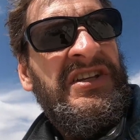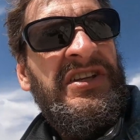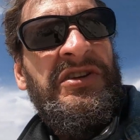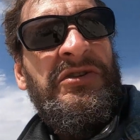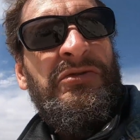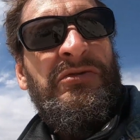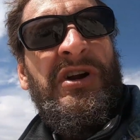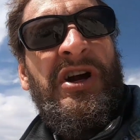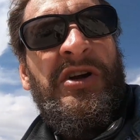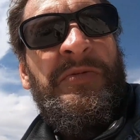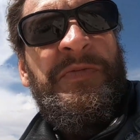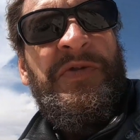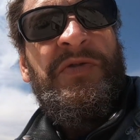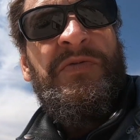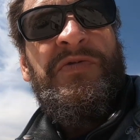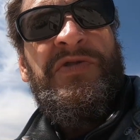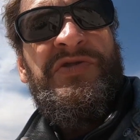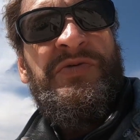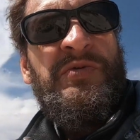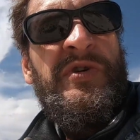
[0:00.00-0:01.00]
Europa
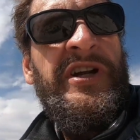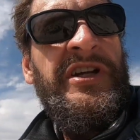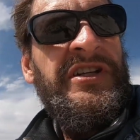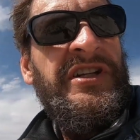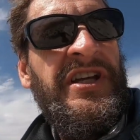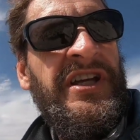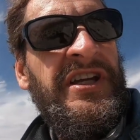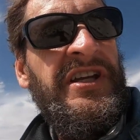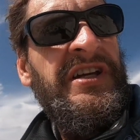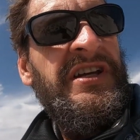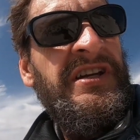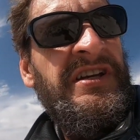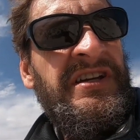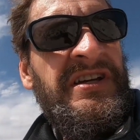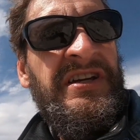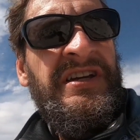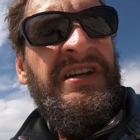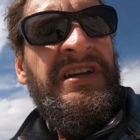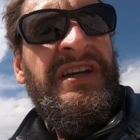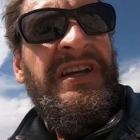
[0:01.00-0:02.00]
was wrecked here
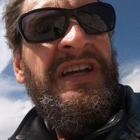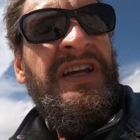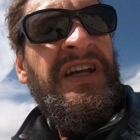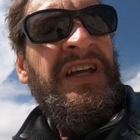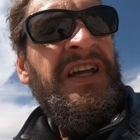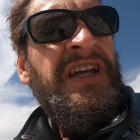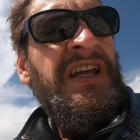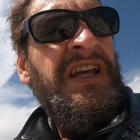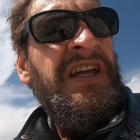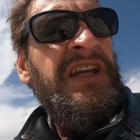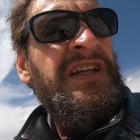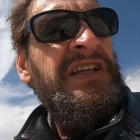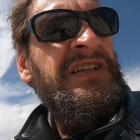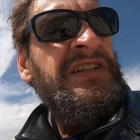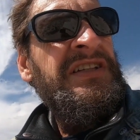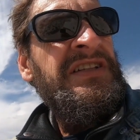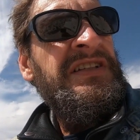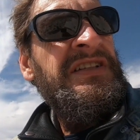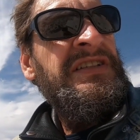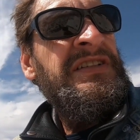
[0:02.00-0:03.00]

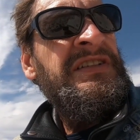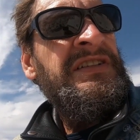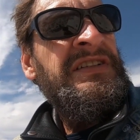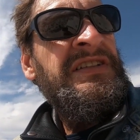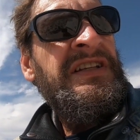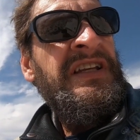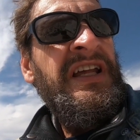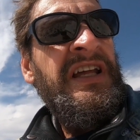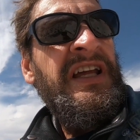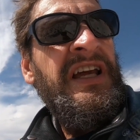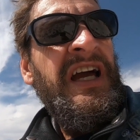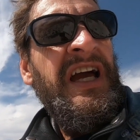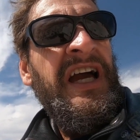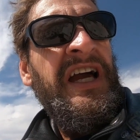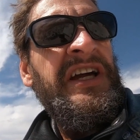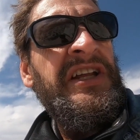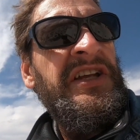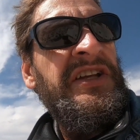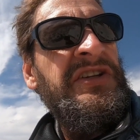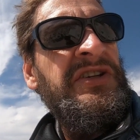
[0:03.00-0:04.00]
in
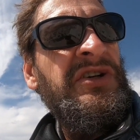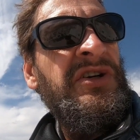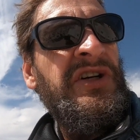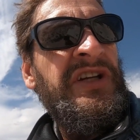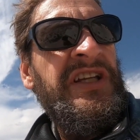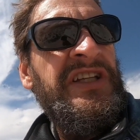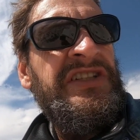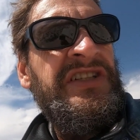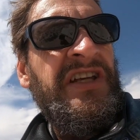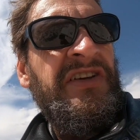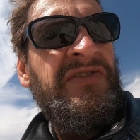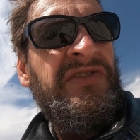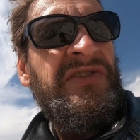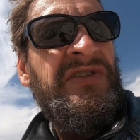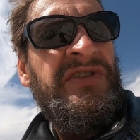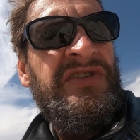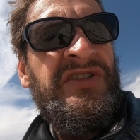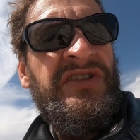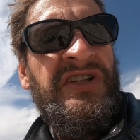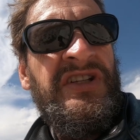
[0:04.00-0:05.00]
1897.
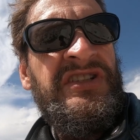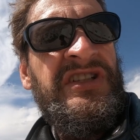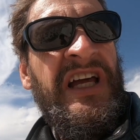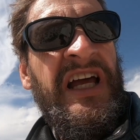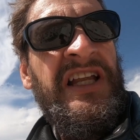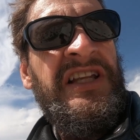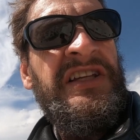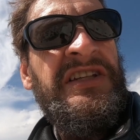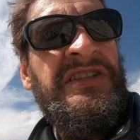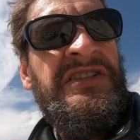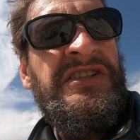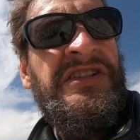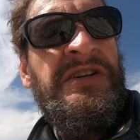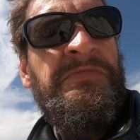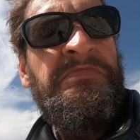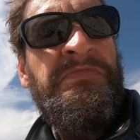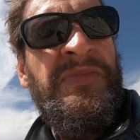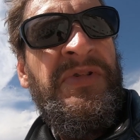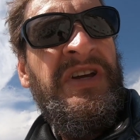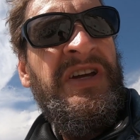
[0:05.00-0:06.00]
It's an Italian ship.